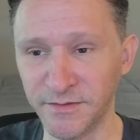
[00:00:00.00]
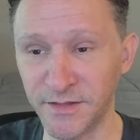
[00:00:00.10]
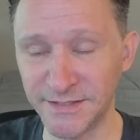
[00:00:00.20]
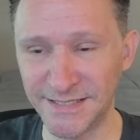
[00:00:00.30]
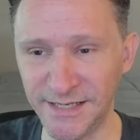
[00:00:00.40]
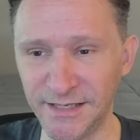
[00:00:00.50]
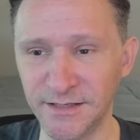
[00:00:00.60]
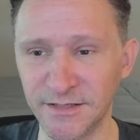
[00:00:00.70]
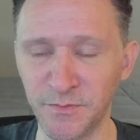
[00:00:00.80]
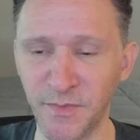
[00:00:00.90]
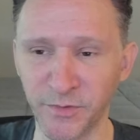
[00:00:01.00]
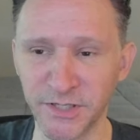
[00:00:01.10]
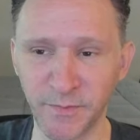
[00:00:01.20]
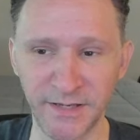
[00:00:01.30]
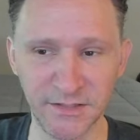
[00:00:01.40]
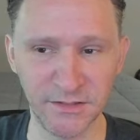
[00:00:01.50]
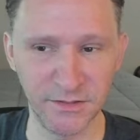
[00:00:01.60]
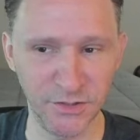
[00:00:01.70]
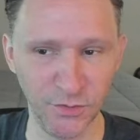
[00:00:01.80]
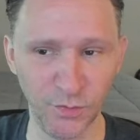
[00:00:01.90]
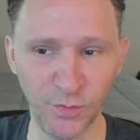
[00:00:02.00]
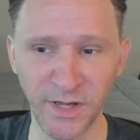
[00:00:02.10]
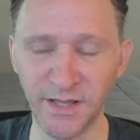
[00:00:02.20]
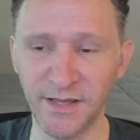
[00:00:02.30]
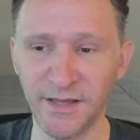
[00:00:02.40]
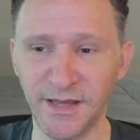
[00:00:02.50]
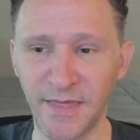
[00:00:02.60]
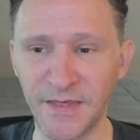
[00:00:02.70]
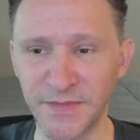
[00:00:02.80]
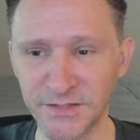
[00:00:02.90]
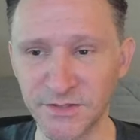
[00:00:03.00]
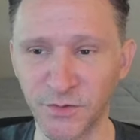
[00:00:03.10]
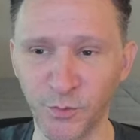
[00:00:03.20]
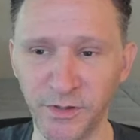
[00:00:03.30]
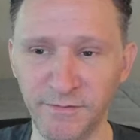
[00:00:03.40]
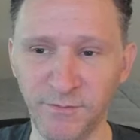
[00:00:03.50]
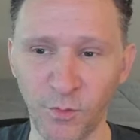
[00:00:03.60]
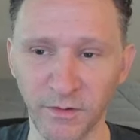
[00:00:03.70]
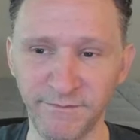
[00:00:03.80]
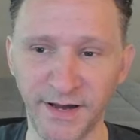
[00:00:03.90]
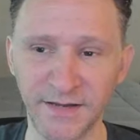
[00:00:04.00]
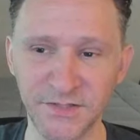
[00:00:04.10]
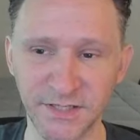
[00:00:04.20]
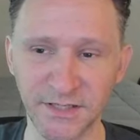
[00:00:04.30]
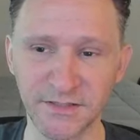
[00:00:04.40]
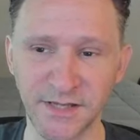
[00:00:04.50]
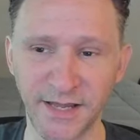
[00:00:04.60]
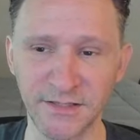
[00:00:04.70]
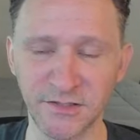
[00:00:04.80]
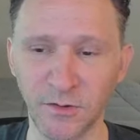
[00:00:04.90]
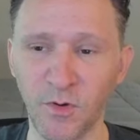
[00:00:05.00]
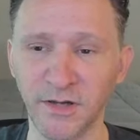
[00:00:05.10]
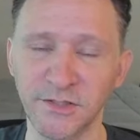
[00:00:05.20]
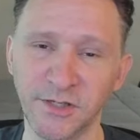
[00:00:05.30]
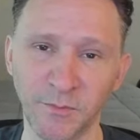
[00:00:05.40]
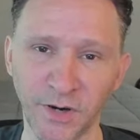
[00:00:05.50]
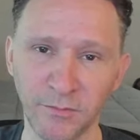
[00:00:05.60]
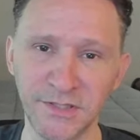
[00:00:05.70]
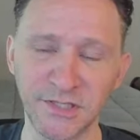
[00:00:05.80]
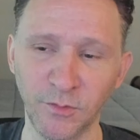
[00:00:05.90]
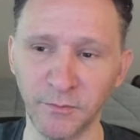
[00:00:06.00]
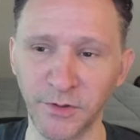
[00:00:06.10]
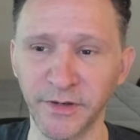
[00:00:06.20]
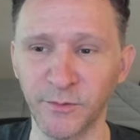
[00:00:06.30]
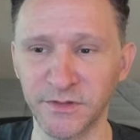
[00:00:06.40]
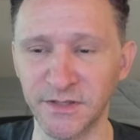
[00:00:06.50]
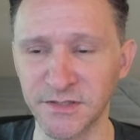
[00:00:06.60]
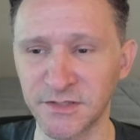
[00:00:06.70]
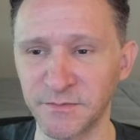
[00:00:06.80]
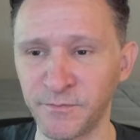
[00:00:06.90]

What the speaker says: The T is memory space 2, and then this is 3, 4, 5, 6, and so on. So you can probably see where I'm going with this.